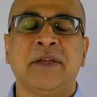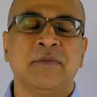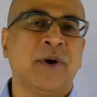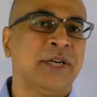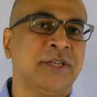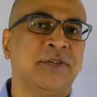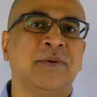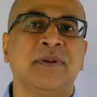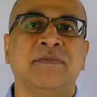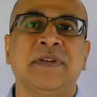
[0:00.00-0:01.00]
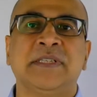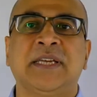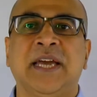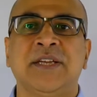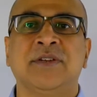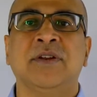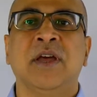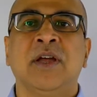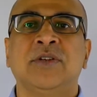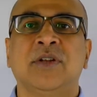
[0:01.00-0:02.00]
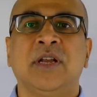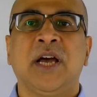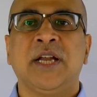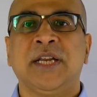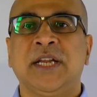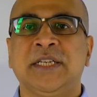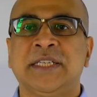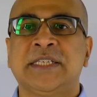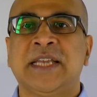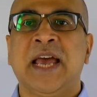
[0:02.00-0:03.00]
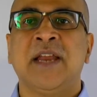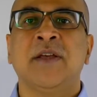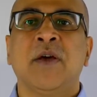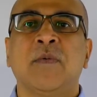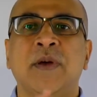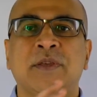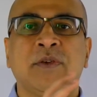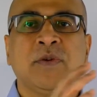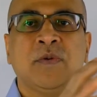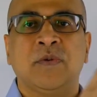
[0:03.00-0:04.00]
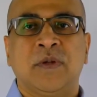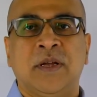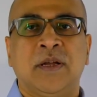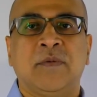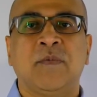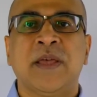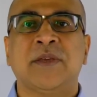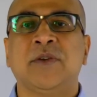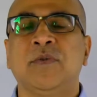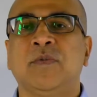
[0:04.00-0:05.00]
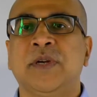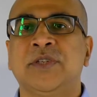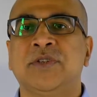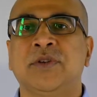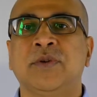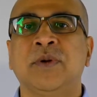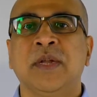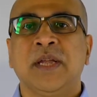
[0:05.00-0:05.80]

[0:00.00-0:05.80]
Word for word: You might need to do an investigation to learn and understand whether you wish to